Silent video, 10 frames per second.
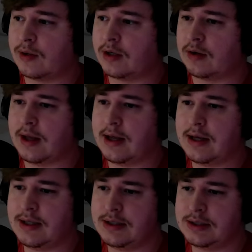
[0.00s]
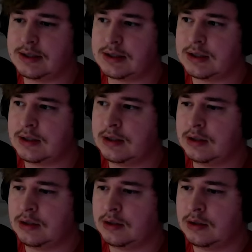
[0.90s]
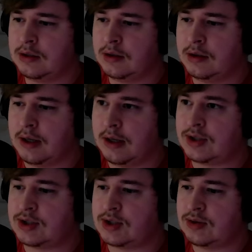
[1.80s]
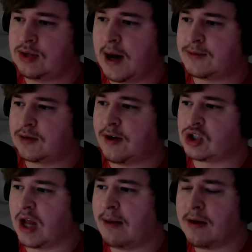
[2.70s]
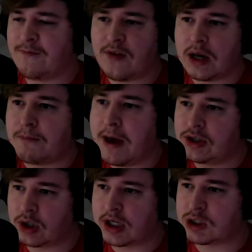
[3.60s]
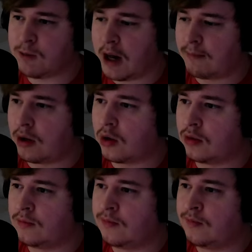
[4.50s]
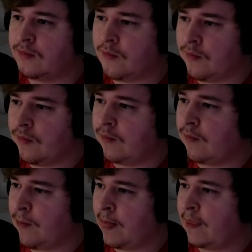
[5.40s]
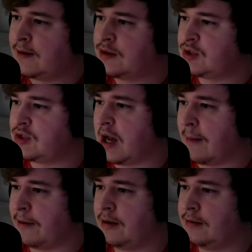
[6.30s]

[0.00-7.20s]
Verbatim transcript: in here. That is an astute observation. How many fucking pigs are gonna spawn, bro? Stop.